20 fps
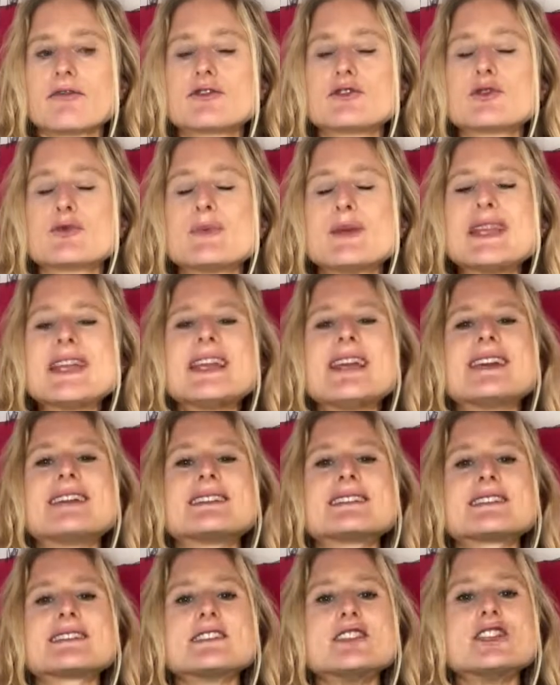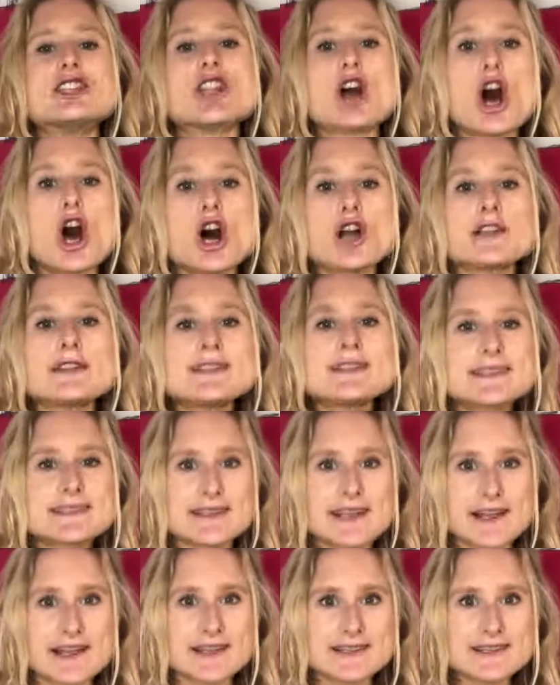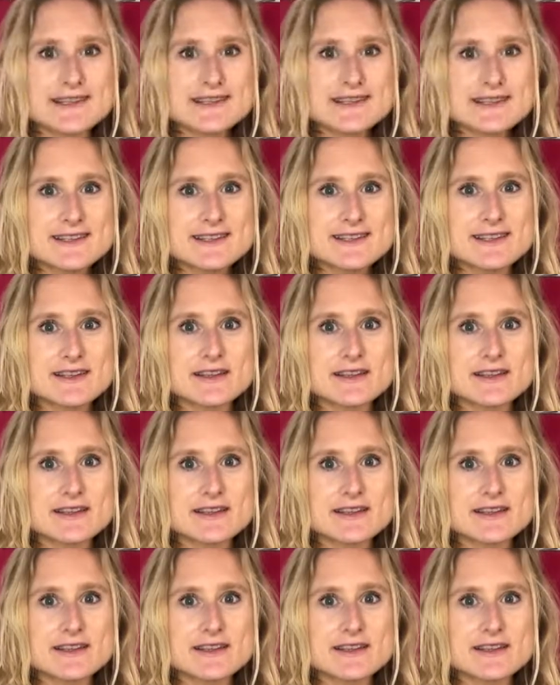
me, it's nonsense,